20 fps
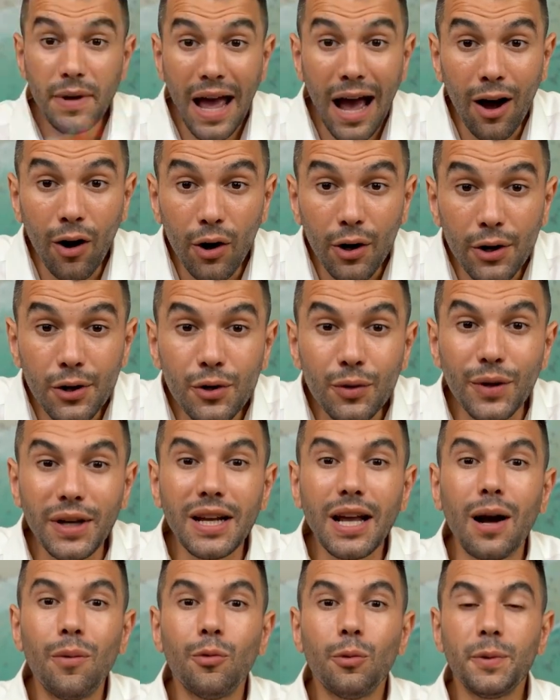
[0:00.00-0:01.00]
now on, your
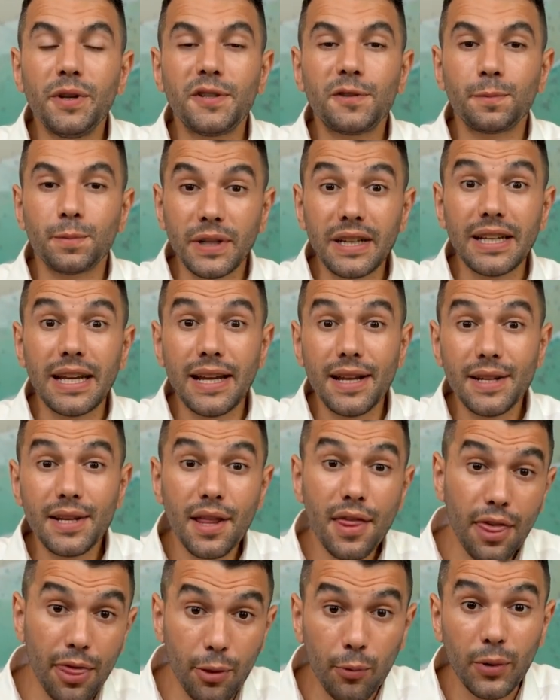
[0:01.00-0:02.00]
income will be split into
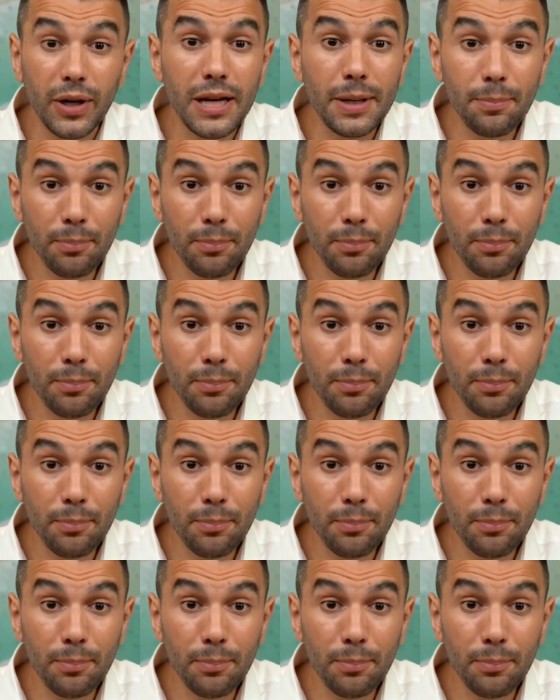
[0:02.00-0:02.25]
three